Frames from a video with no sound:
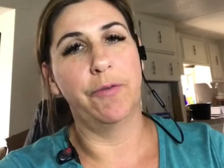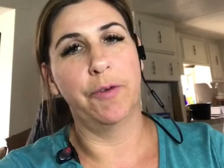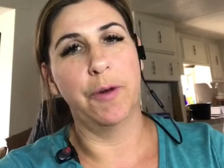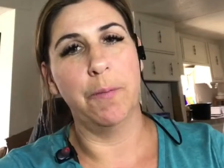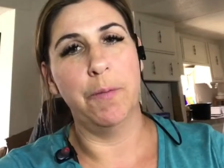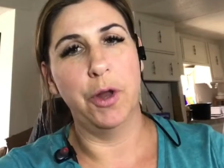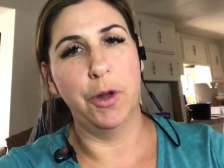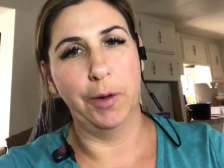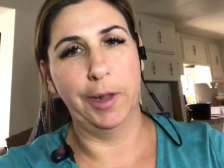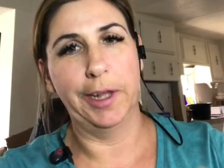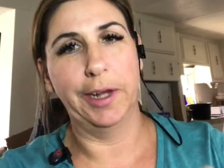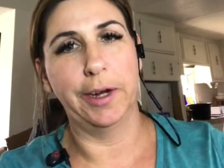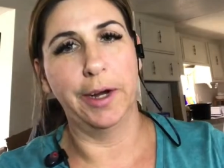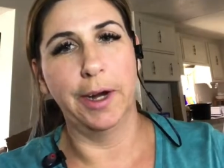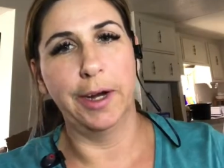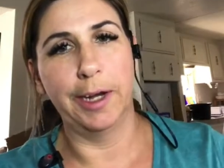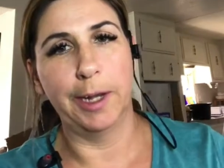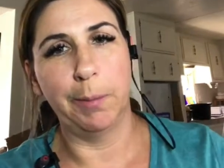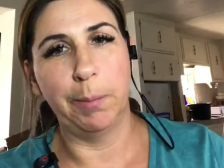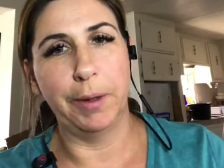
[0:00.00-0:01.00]
from no
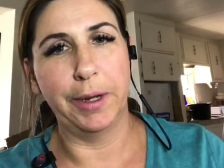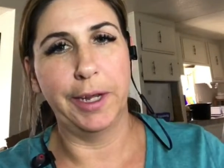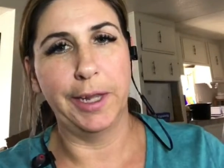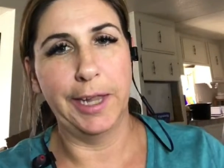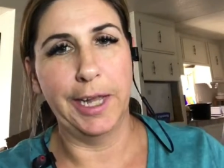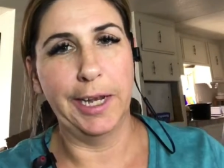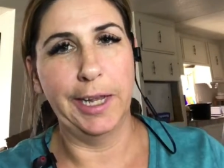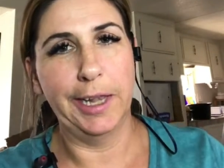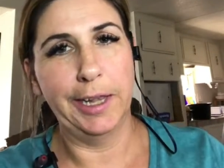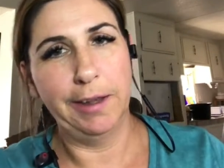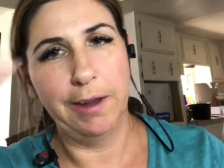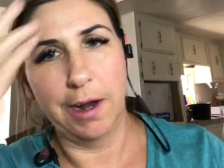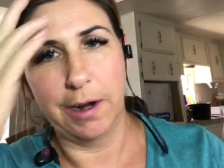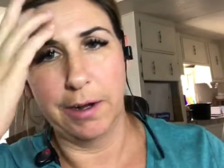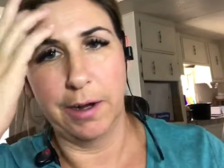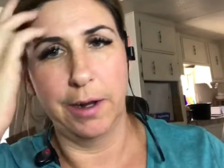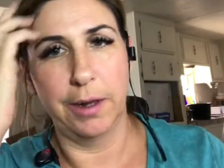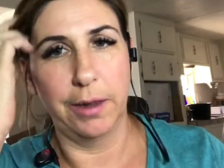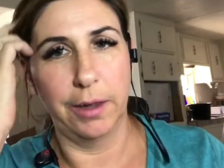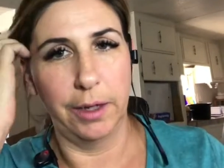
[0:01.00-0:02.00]
cigarettes, because that's
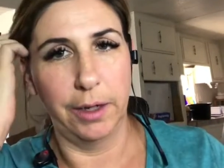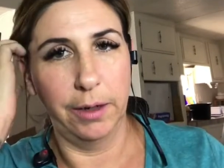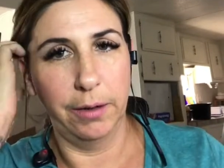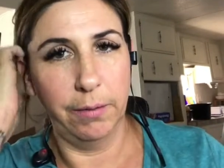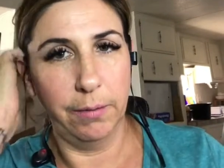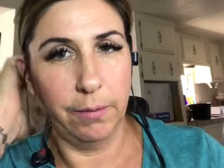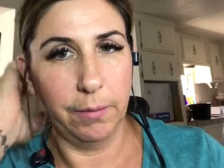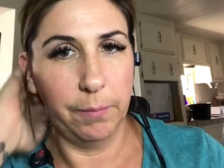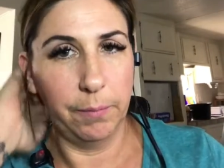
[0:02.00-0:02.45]
technically,